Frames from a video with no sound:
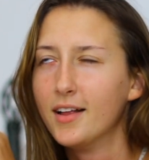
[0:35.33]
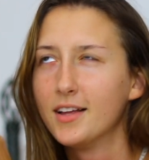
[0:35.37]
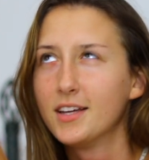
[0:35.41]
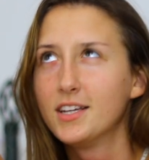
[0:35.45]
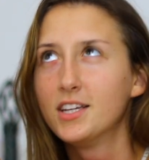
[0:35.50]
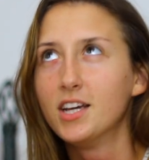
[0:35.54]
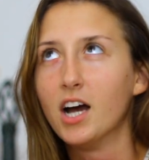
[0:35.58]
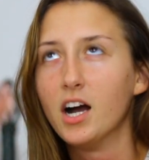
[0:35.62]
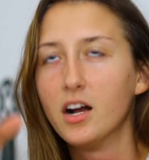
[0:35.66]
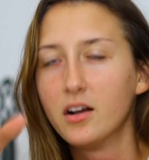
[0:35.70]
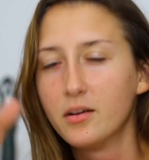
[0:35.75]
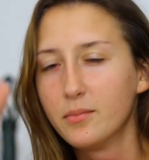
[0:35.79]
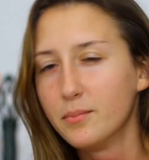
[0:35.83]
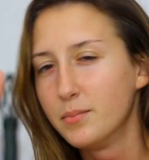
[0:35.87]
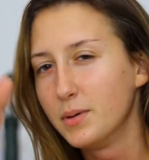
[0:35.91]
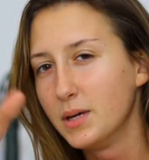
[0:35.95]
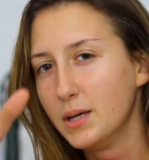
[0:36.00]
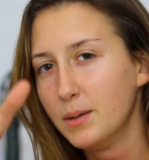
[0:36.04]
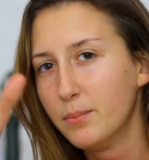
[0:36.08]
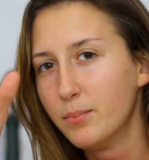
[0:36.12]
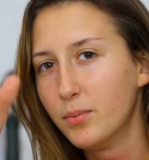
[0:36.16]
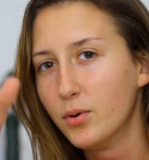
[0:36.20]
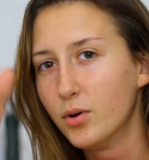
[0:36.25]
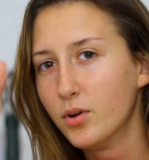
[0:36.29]
young
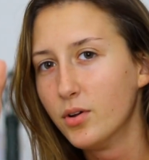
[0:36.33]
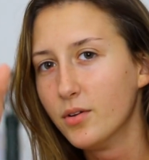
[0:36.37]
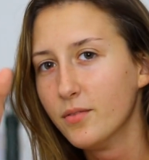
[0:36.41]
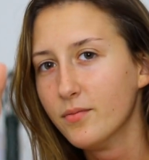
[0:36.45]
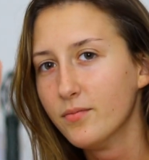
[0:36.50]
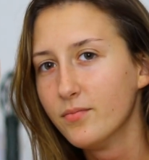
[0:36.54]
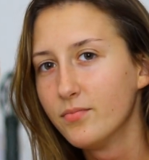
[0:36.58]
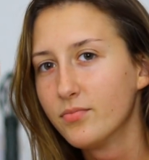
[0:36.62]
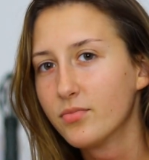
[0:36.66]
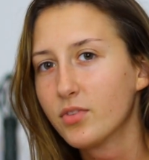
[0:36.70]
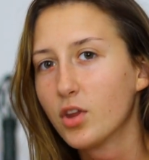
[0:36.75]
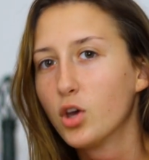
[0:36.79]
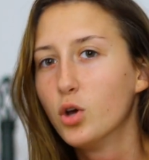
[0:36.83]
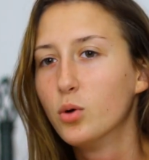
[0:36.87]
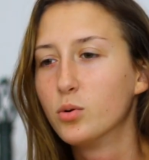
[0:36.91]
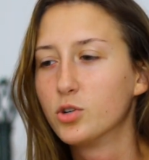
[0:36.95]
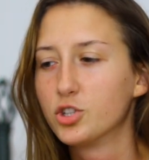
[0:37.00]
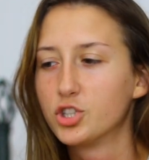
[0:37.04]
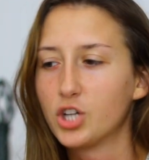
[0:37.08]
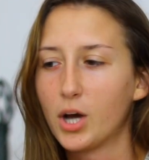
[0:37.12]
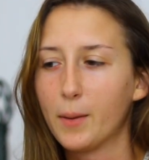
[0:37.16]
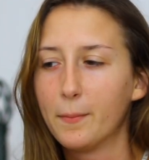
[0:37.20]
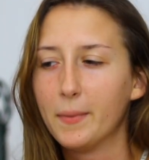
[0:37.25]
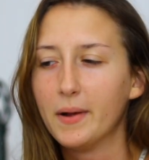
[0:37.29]
people who
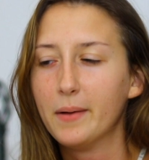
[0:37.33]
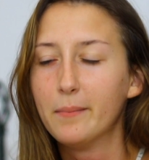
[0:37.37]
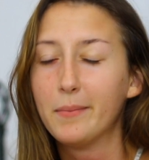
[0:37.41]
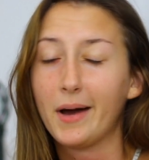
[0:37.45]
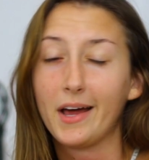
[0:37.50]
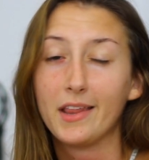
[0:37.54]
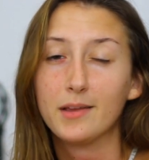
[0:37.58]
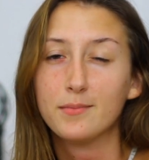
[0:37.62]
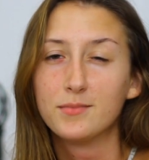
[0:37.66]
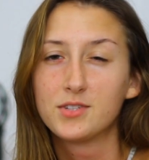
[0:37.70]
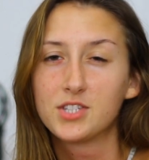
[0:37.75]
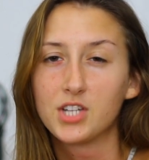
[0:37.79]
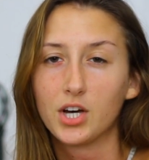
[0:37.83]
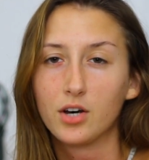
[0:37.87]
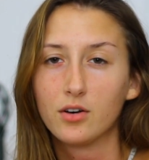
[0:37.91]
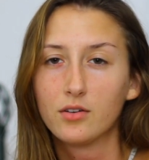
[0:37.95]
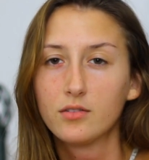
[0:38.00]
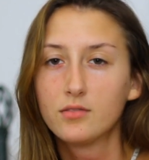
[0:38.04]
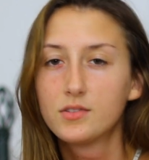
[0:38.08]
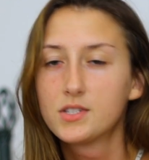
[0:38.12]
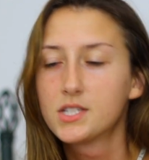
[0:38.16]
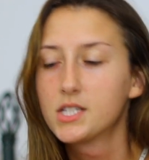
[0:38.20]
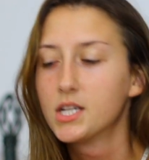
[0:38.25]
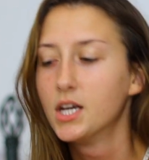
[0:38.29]
were shopping by
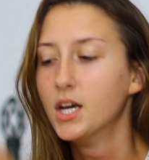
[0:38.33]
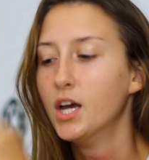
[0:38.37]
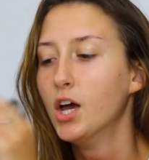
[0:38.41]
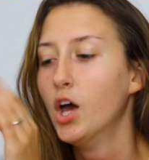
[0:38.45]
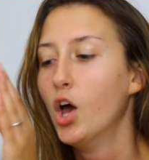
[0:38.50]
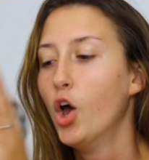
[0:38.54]
themselves,